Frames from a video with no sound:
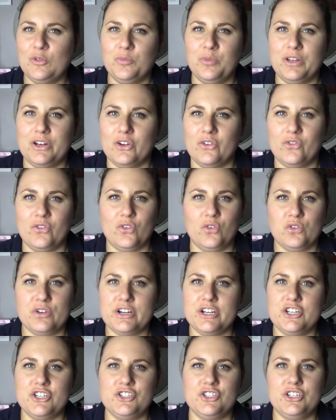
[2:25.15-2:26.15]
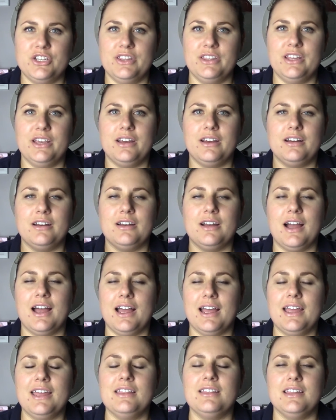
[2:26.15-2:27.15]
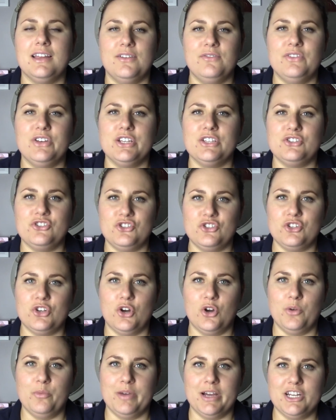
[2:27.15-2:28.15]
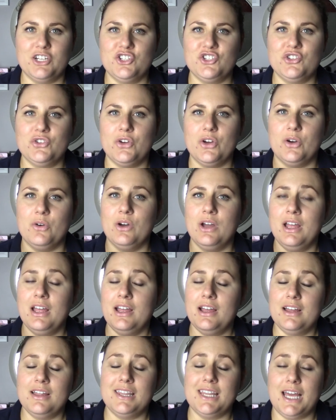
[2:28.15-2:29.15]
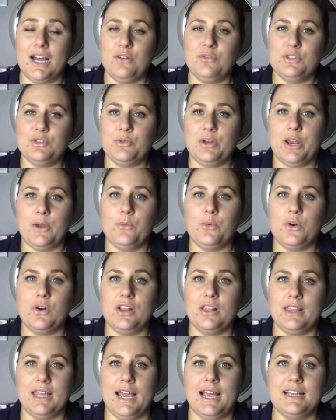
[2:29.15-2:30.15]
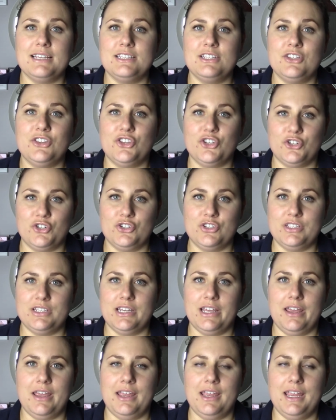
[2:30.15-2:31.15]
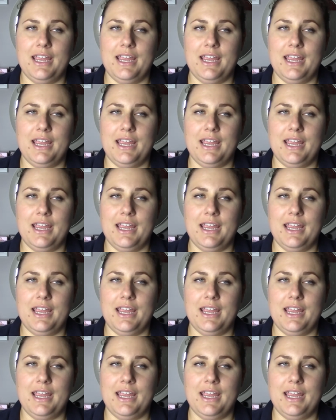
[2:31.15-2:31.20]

bit of orange in there. I loved it so much. So that was what I wore last Thursday,